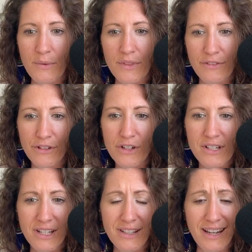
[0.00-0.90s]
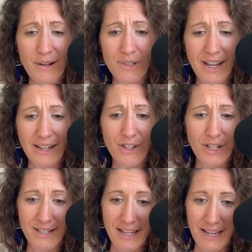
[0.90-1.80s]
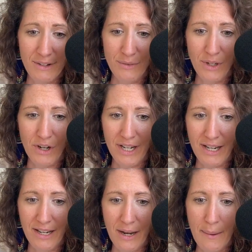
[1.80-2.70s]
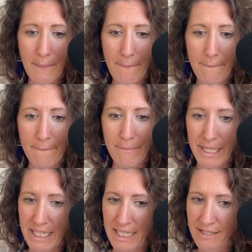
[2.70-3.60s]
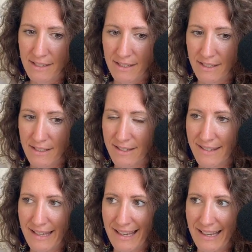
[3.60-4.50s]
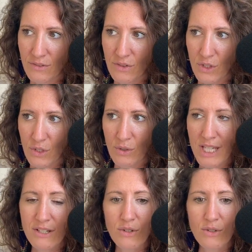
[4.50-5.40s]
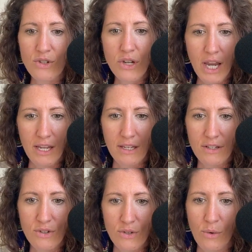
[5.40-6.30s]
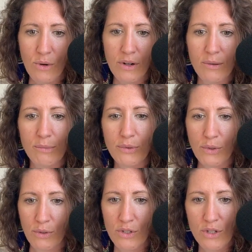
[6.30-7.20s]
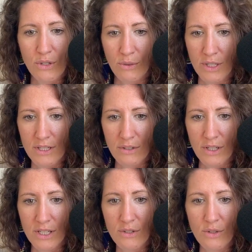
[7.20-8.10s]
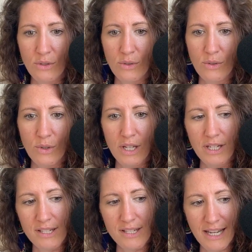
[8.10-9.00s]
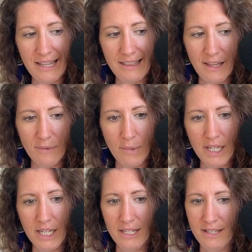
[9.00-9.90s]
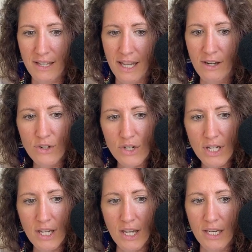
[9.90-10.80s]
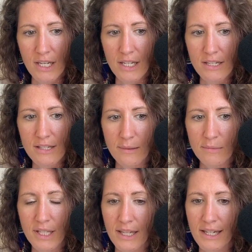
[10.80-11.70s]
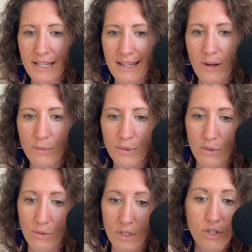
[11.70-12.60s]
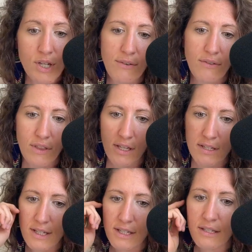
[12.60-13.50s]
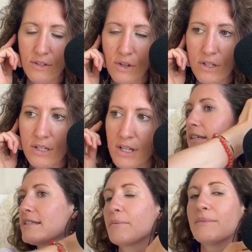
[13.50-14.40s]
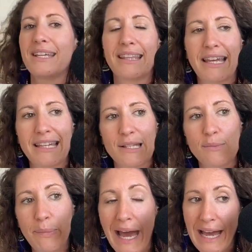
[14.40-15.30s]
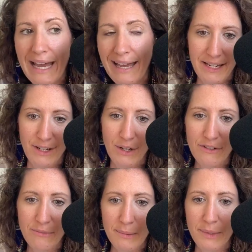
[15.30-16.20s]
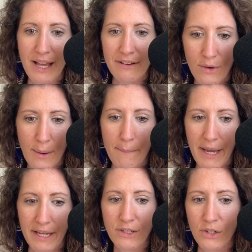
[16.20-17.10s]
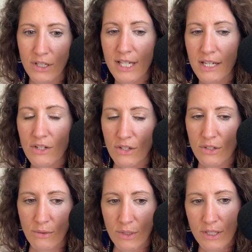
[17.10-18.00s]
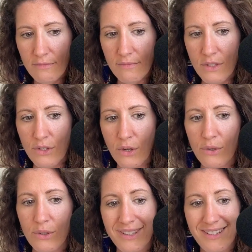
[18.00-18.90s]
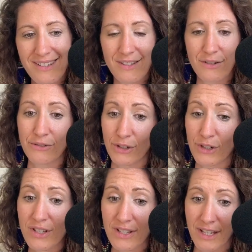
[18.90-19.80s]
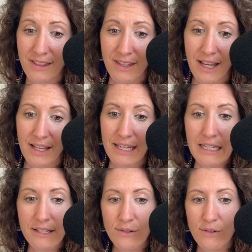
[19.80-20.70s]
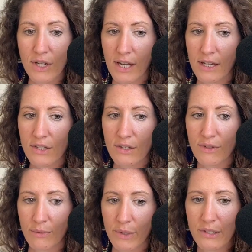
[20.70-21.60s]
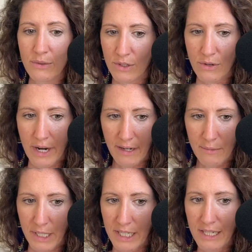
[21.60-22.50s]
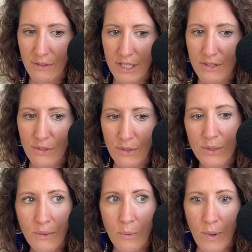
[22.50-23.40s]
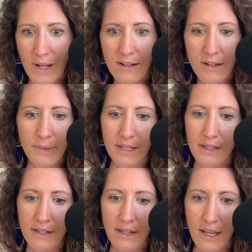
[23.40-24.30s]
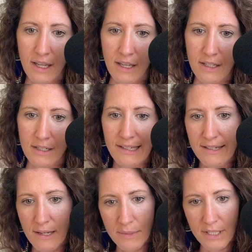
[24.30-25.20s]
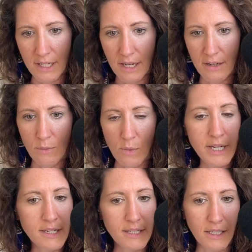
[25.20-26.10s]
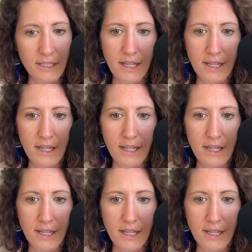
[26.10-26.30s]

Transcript: The first thing that I would actually say regarding money is that you need to change your approach to it. You need to understand that money is an energy and it is something that can help you achieve things. It's not something that is bad. A lot of people have a bad connotation to it. So this is the first thing that needs to change if you want to attract money. You need to welcome it and accept it and want it.